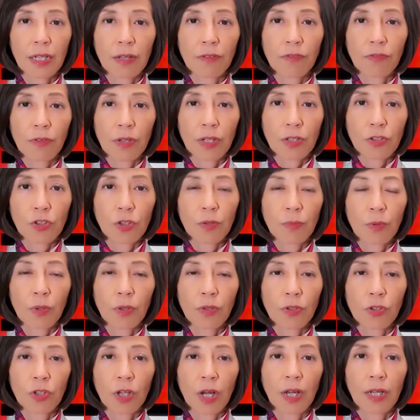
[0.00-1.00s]
infringe
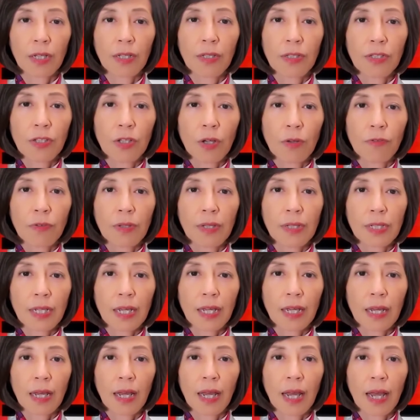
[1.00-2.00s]
upon China's
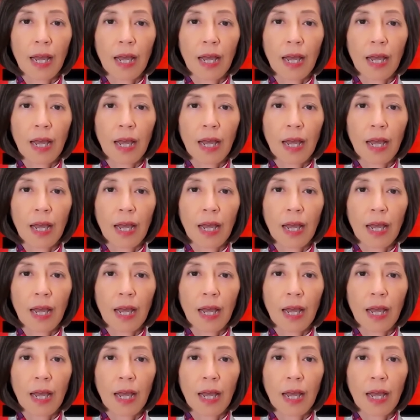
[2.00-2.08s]
sovereignty